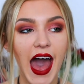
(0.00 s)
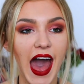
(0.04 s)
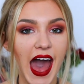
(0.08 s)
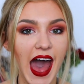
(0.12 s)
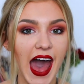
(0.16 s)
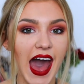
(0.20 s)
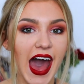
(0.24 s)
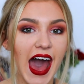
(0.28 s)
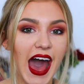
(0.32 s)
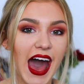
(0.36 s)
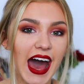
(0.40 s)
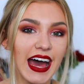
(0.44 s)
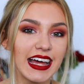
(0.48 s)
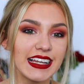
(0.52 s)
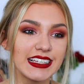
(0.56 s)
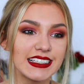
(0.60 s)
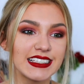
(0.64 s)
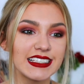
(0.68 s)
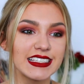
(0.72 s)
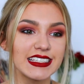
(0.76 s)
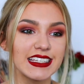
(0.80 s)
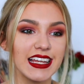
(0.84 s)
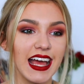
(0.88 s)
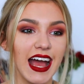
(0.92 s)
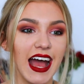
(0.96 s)

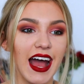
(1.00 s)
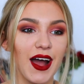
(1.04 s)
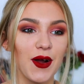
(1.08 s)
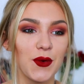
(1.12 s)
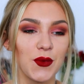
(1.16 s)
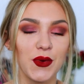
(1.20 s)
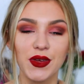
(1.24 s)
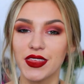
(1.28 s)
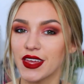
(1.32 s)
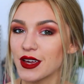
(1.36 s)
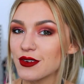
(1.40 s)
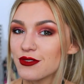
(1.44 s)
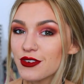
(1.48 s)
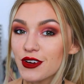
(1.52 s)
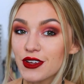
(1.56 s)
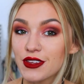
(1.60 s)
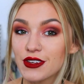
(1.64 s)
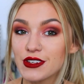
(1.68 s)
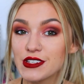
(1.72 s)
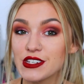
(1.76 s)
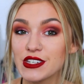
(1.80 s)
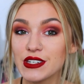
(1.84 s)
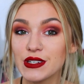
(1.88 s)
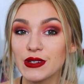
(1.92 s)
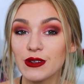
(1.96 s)
And without
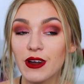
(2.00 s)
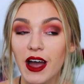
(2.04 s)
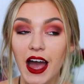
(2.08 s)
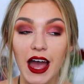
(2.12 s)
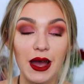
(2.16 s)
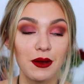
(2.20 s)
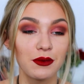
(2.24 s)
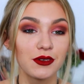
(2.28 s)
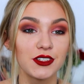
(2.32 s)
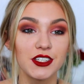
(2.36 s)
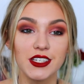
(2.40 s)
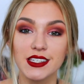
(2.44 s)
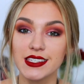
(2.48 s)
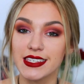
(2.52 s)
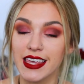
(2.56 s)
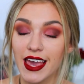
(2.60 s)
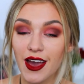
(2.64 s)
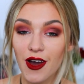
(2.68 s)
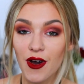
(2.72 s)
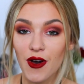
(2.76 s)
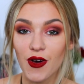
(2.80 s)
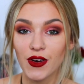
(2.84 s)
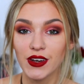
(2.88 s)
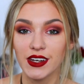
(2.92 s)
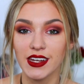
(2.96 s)
further ado, I will just
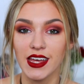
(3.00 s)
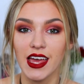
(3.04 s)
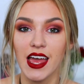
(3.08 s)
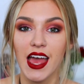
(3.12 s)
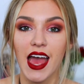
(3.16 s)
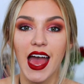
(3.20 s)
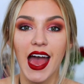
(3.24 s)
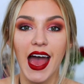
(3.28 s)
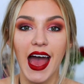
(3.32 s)
get on